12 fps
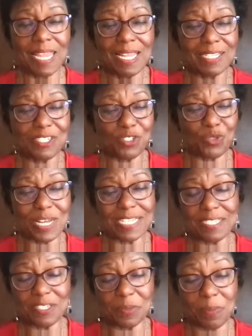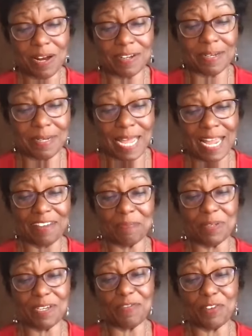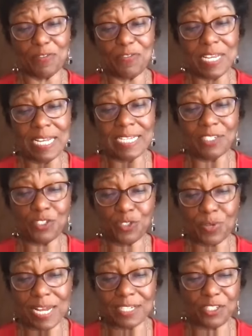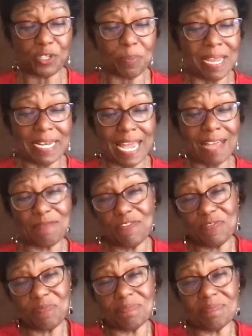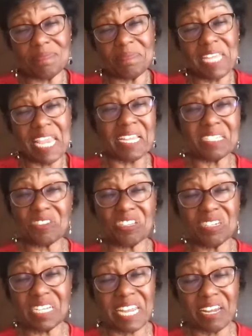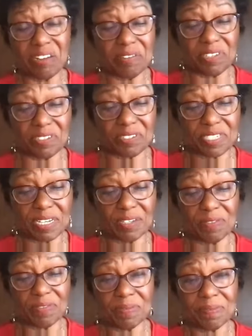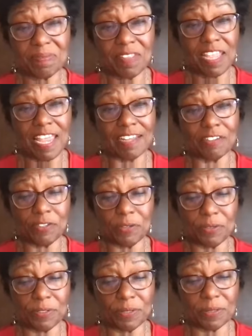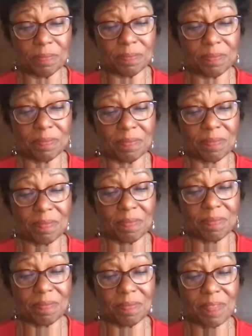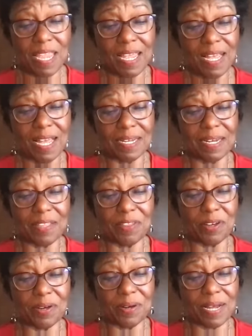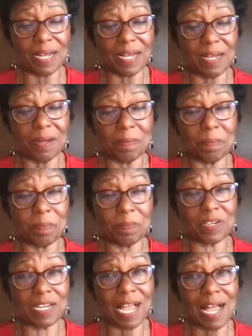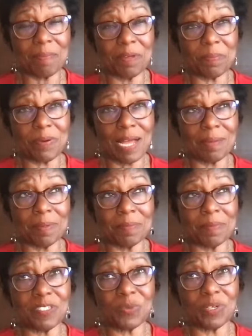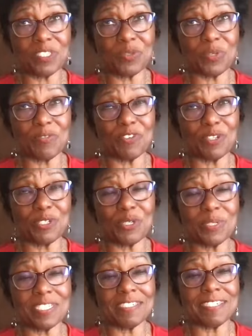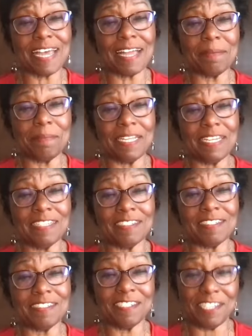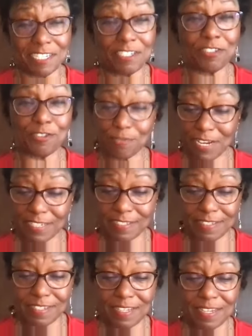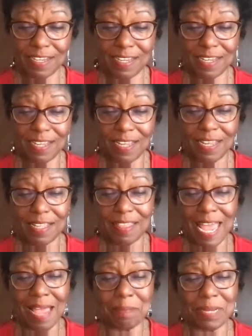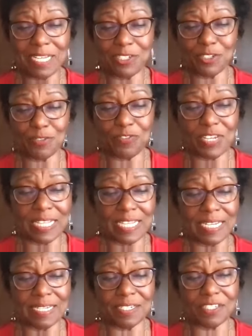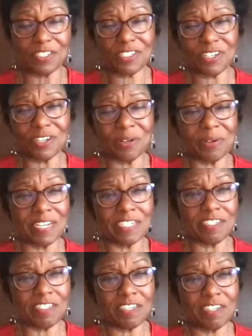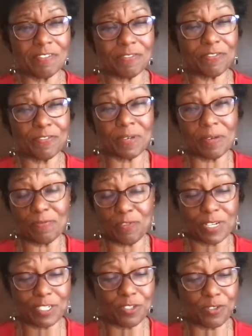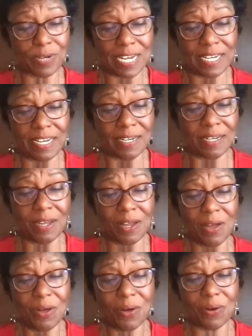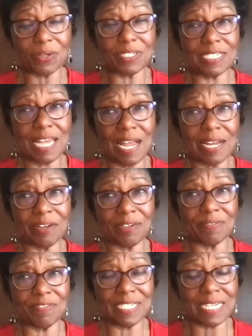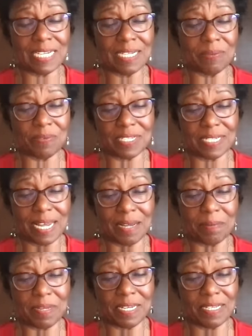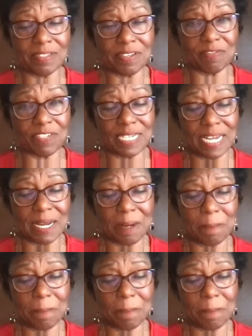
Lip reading: Stress is a part of life, but if you're feeling stressed, you may not take as good a care of yourself as usual. Another common problem what's referred to as diabetes distress. That means you're feeling discouraged, frustrated, or tired of dealing with diabetes every day.